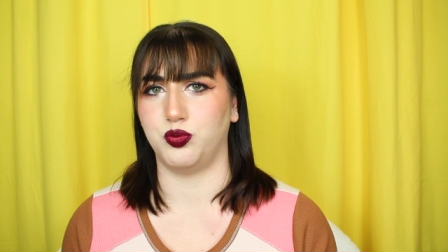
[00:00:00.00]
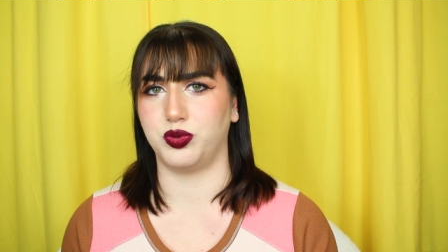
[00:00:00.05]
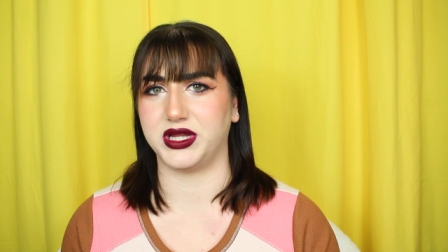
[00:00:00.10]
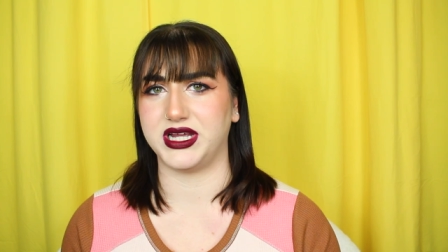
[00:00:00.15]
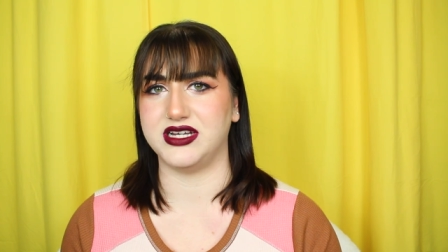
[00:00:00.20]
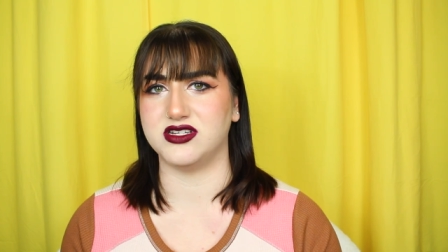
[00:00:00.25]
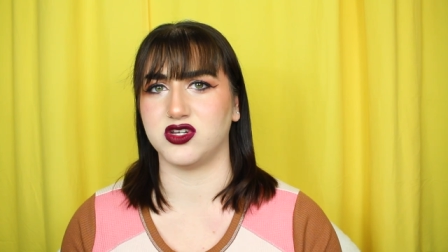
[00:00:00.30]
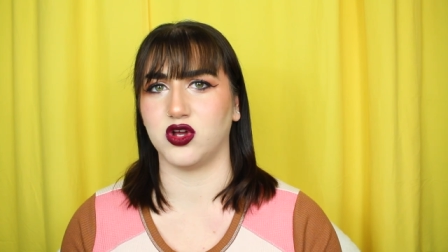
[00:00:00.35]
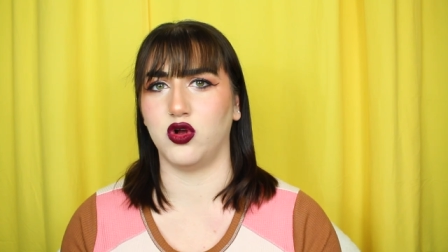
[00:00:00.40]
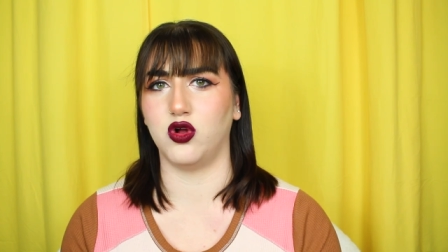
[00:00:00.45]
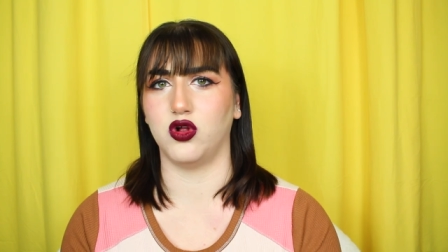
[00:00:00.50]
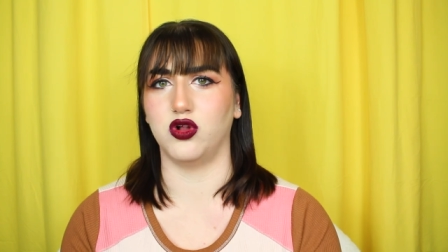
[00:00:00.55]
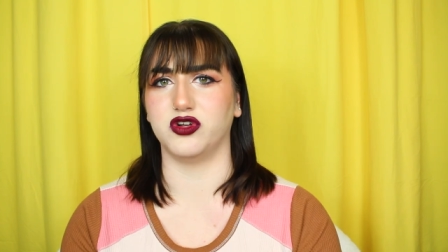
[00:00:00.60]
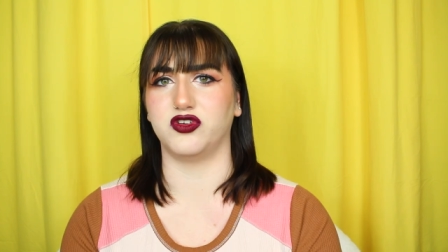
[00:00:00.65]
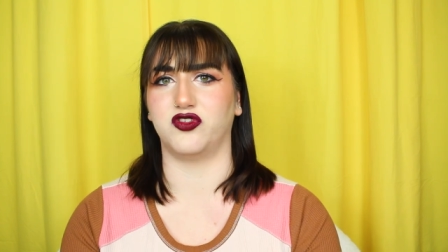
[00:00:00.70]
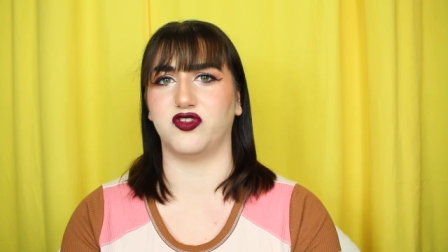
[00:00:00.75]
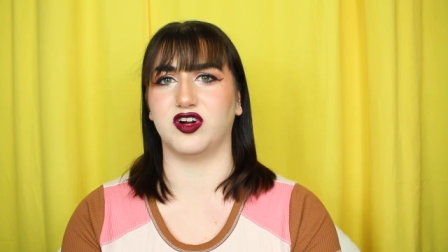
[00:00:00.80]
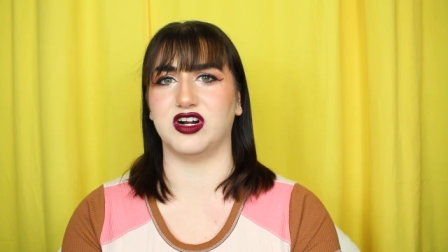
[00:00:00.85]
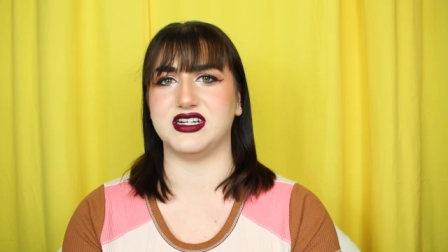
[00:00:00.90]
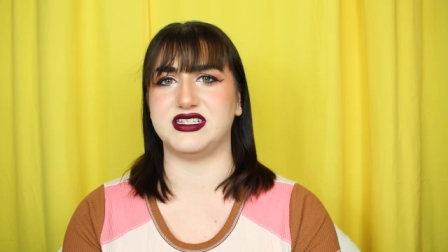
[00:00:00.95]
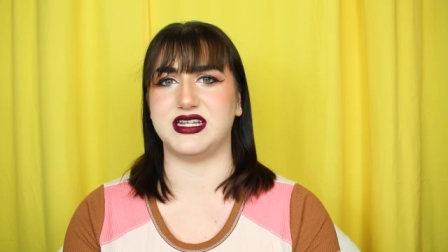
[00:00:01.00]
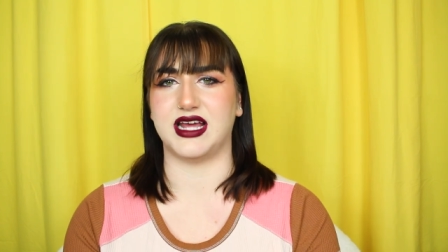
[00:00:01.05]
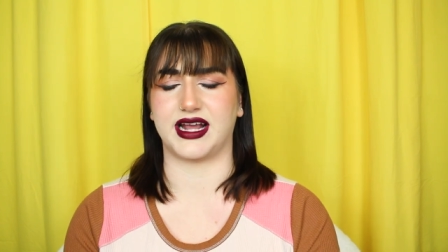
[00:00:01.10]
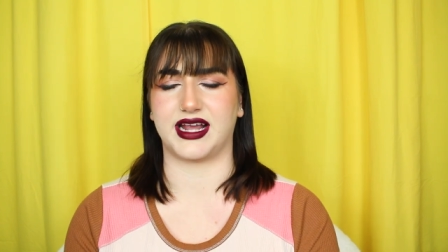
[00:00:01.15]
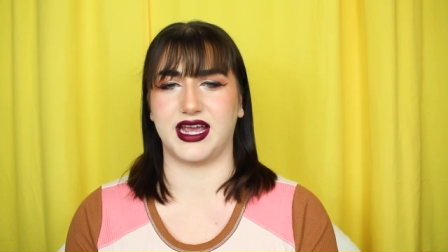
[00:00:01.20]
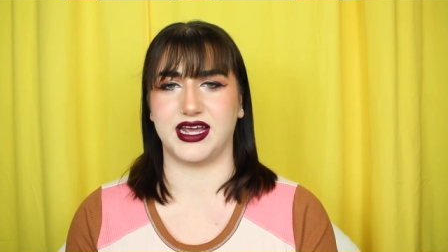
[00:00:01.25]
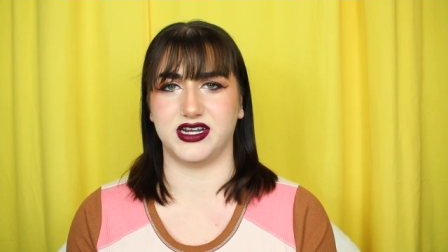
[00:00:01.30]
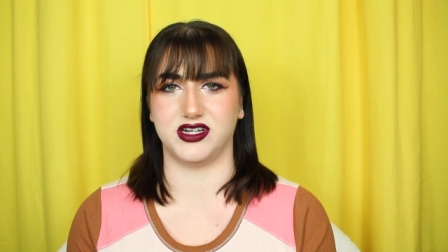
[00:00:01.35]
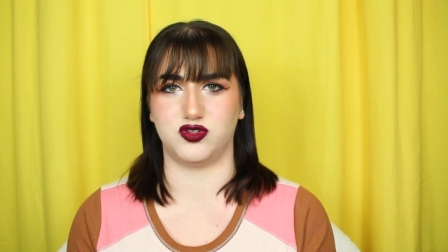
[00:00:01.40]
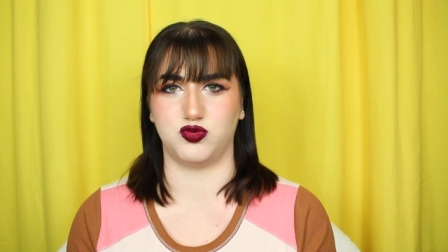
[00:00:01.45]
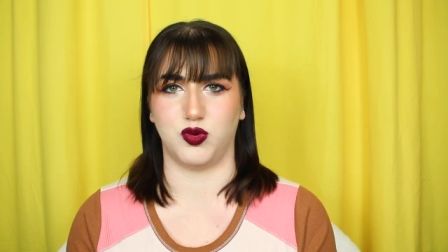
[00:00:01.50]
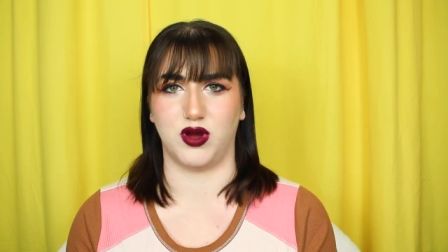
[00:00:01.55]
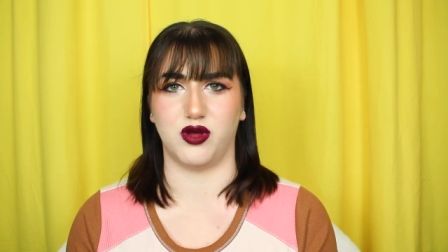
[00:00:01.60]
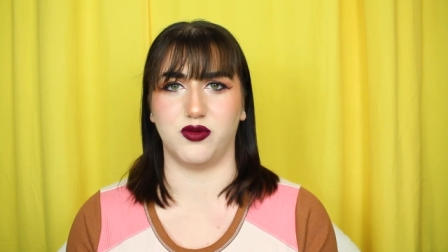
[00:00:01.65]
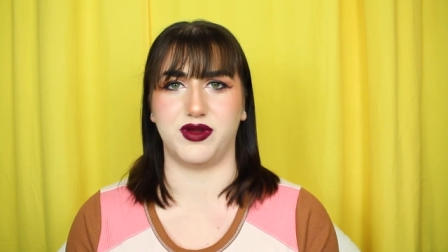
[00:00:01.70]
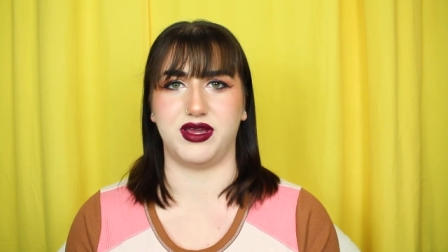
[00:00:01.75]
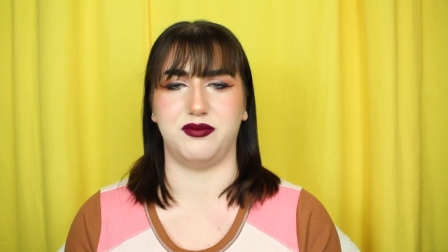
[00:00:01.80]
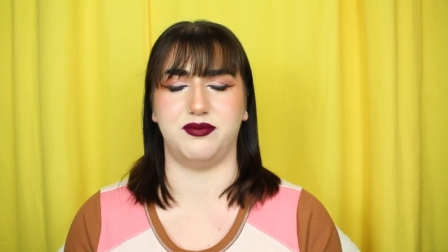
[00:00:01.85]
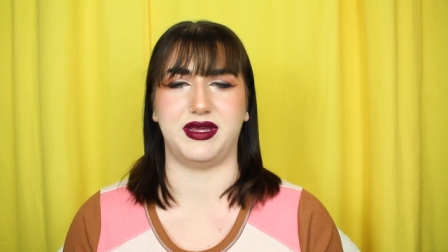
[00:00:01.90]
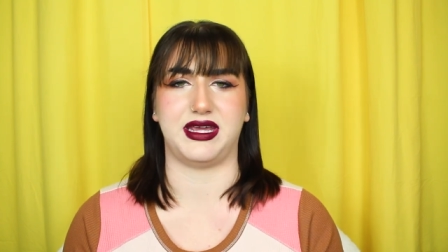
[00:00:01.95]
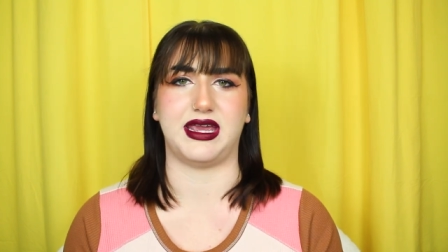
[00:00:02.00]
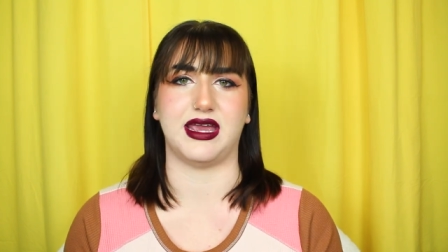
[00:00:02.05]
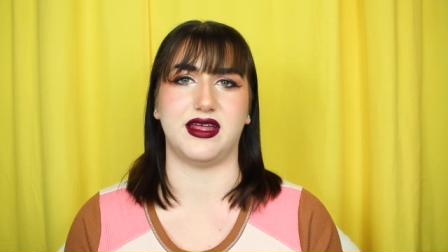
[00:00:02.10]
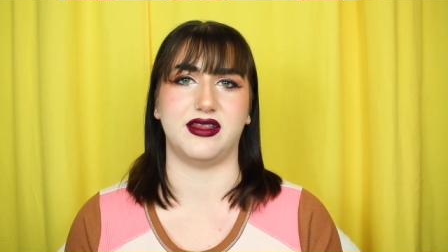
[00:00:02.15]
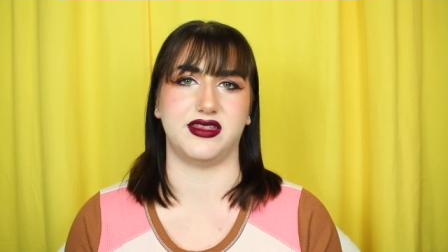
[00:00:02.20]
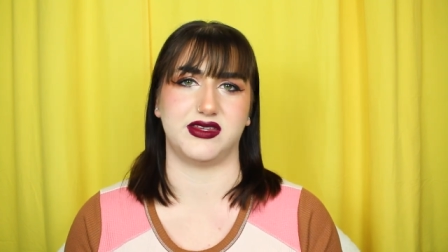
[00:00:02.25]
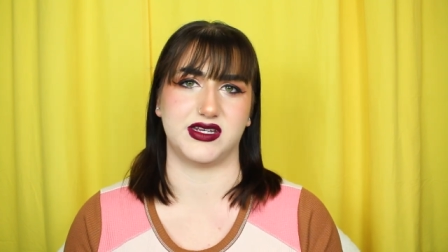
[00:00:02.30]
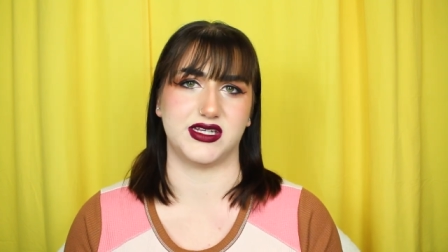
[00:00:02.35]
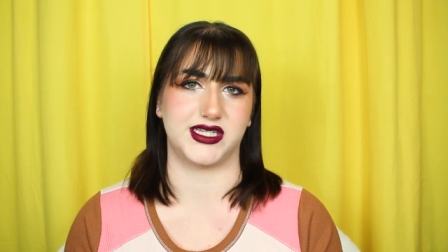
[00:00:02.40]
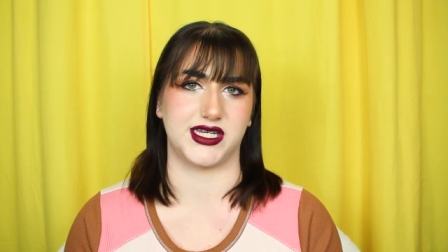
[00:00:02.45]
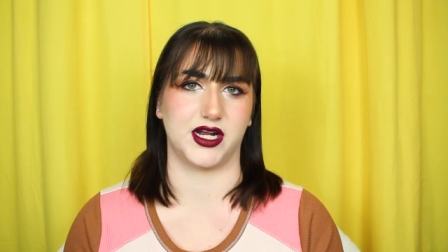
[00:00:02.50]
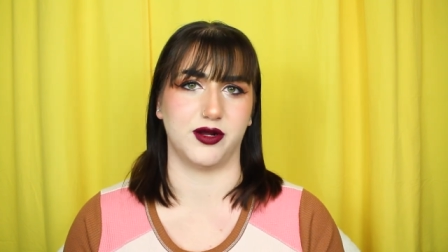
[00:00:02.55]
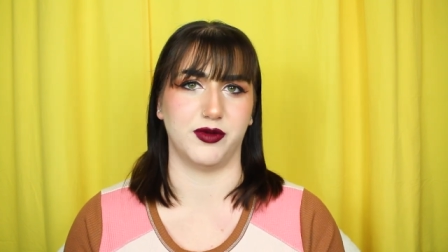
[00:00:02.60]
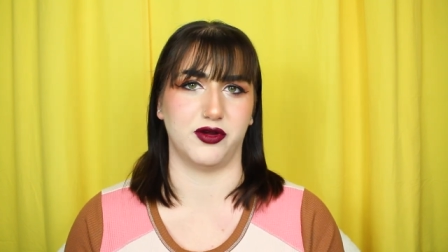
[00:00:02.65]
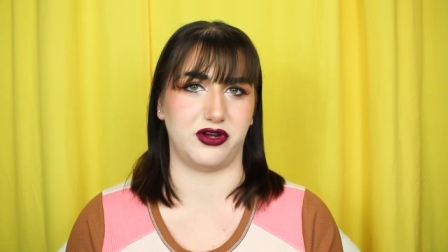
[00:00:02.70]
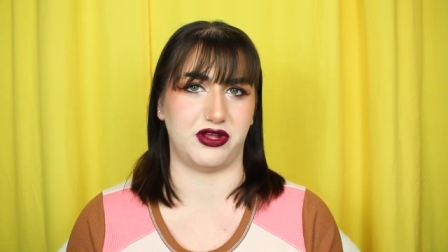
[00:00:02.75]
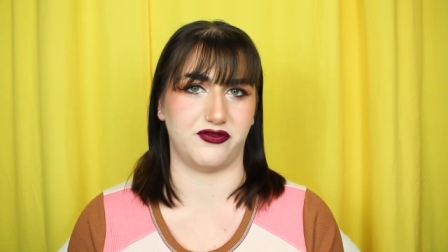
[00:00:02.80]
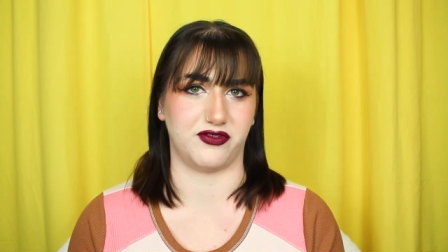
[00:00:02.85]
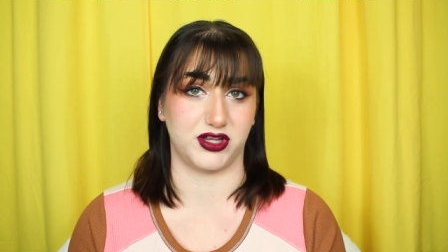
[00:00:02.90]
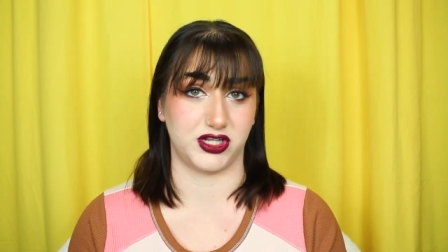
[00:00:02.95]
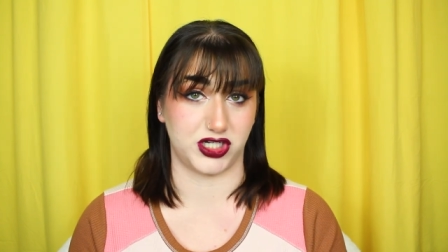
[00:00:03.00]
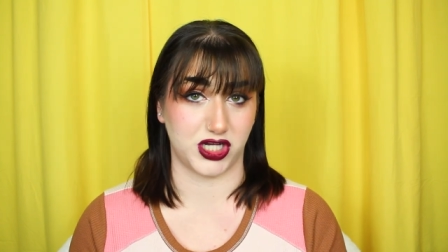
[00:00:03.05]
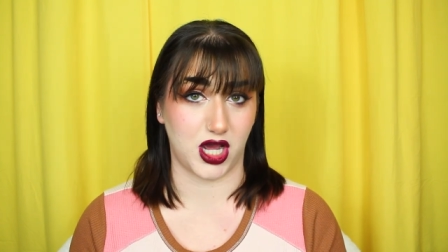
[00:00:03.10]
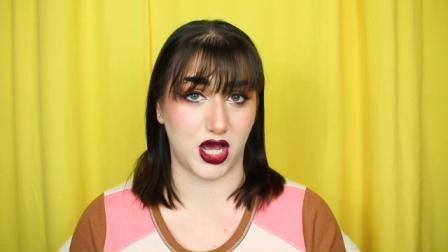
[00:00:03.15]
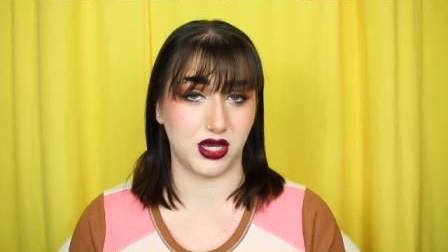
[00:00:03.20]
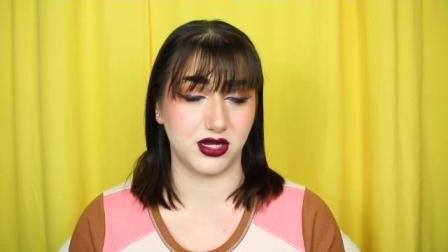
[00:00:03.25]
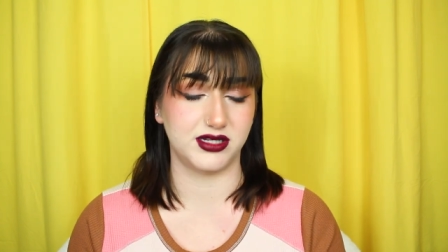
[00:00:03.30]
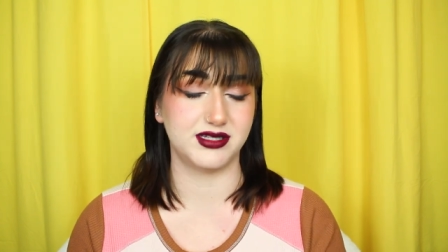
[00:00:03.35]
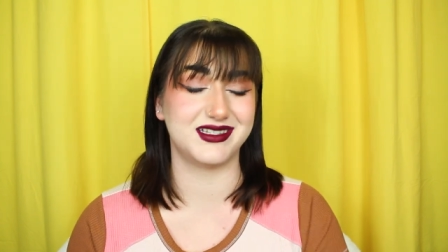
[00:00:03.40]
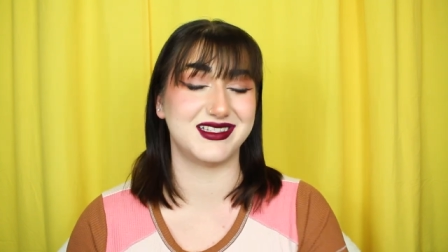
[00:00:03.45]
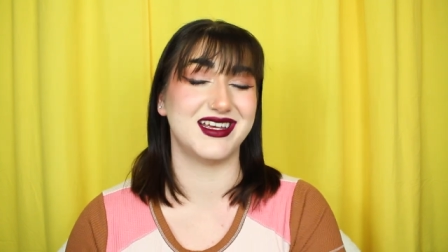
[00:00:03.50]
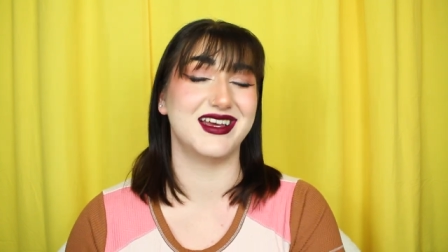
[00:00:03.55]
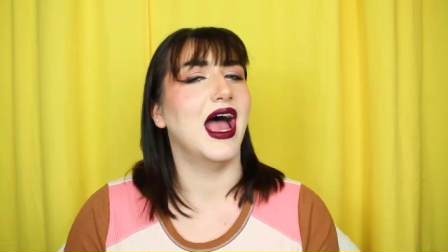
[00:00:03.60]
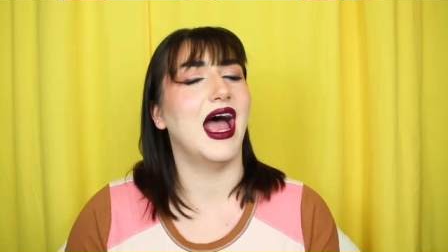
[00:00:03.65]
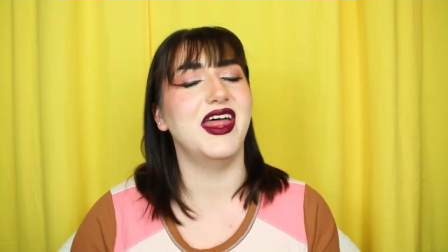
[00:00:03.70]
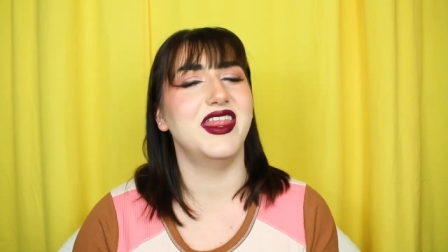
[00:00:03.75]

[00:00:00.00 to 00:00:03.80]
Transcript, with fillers: please hold for a second while we begin the ceremony for the dogs.